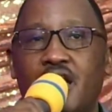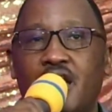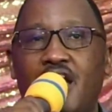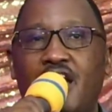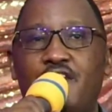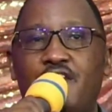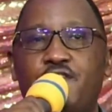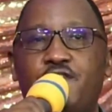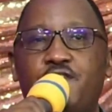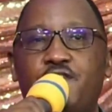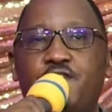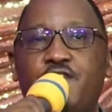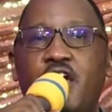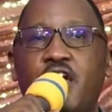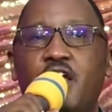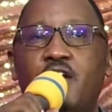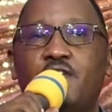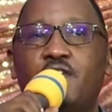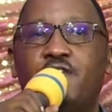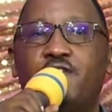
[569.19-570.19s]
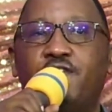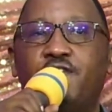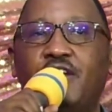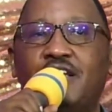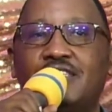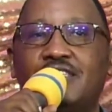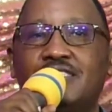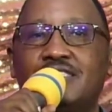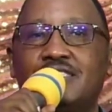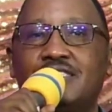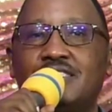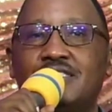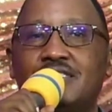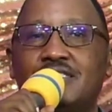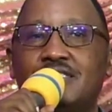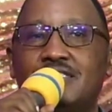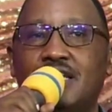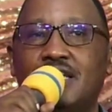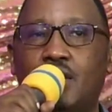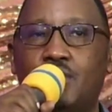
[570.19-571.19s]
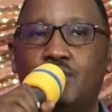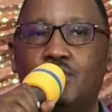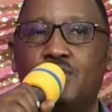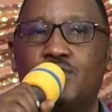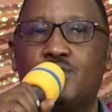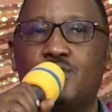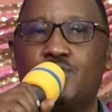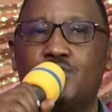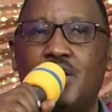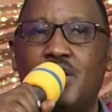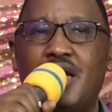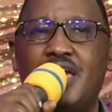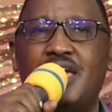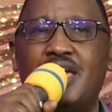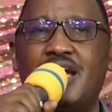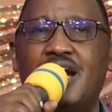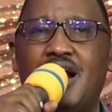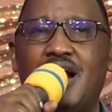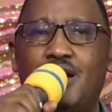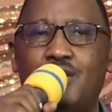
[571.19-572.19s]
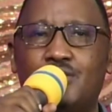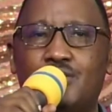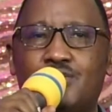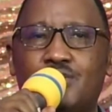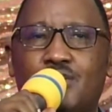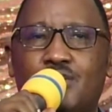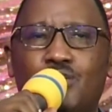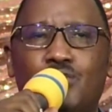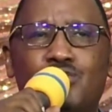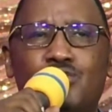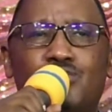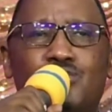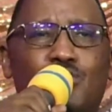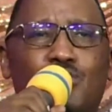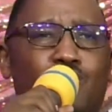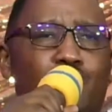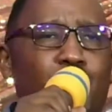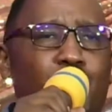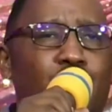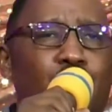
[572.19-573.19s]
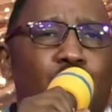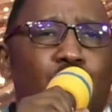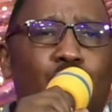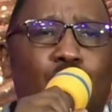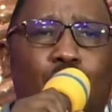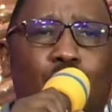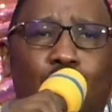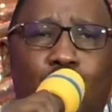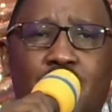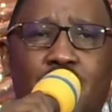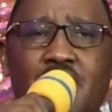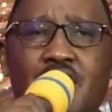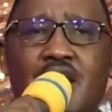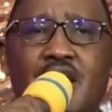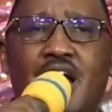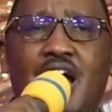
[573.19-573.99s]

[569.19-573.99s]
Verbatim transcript: I fell face down, crying out, O sovereign Lord,